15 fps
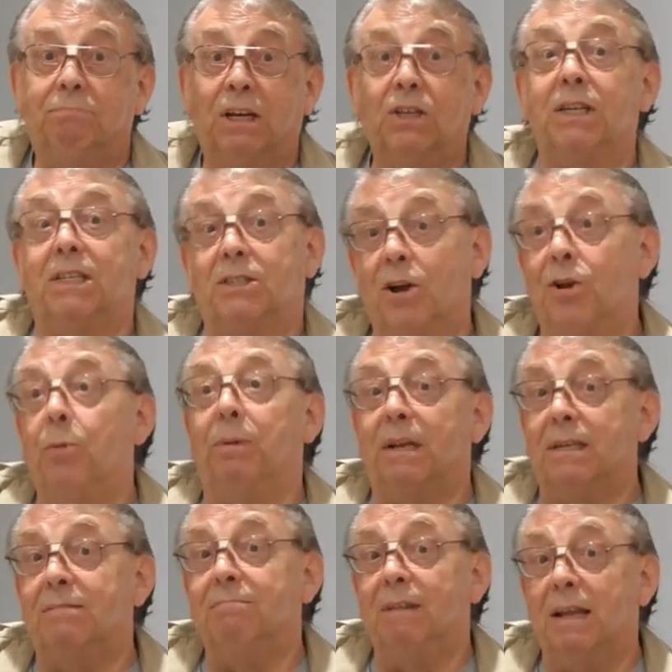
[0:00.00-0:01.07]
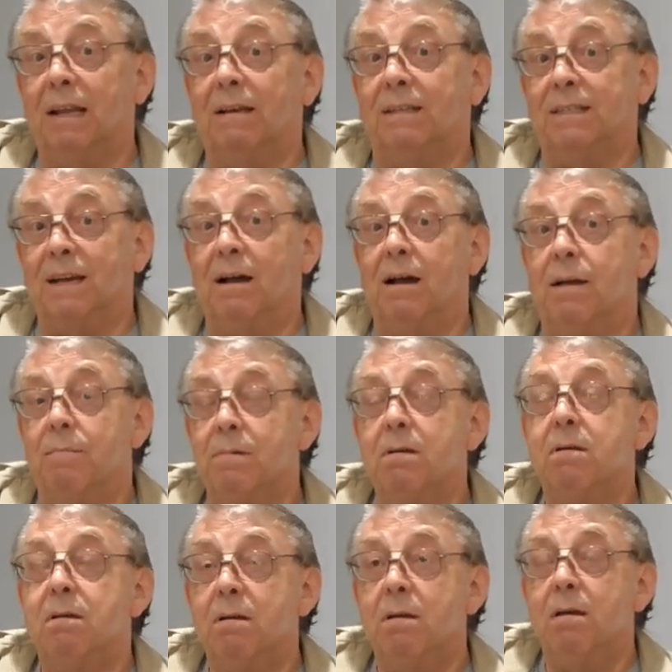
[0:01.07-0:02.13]
Because it's gone up in time,
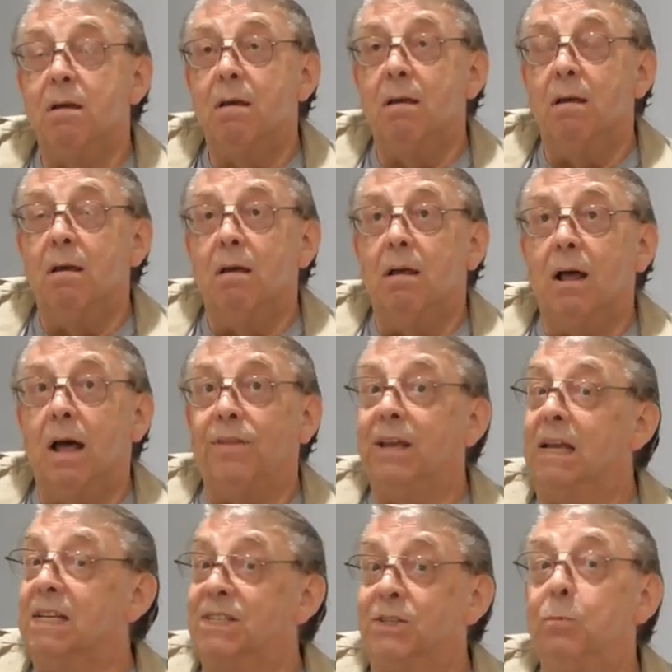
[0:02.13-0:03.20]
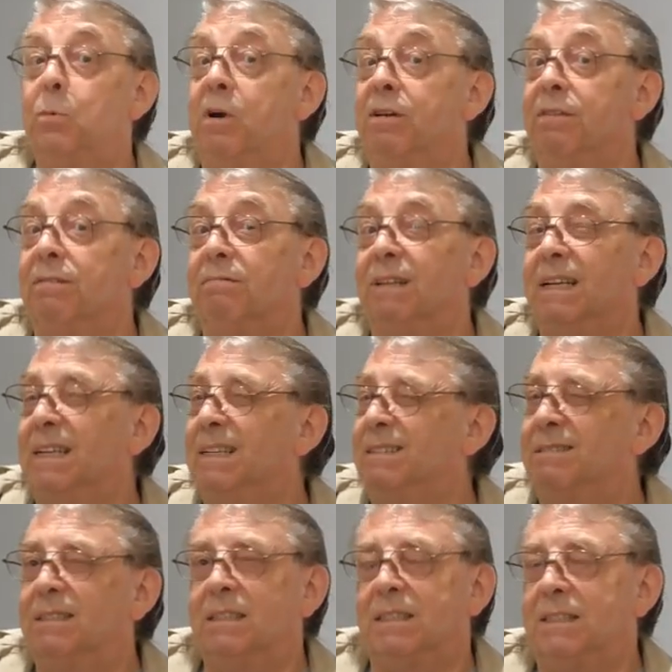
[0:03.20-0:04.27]
I think it's somewhere in the
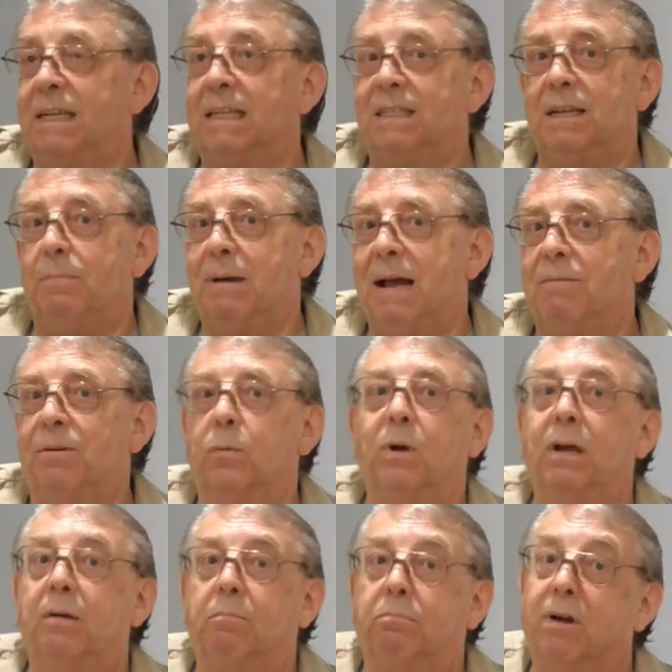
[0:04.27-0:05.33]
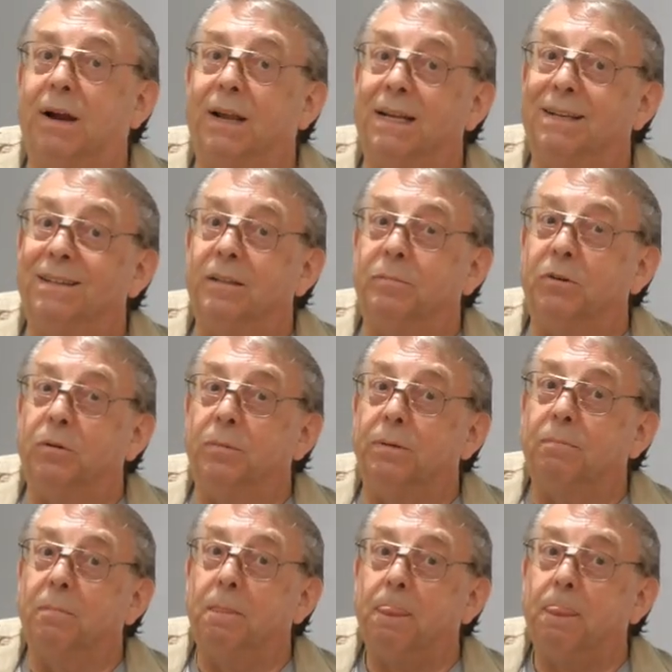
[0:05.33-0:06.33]
£60 a week bracket at the moment.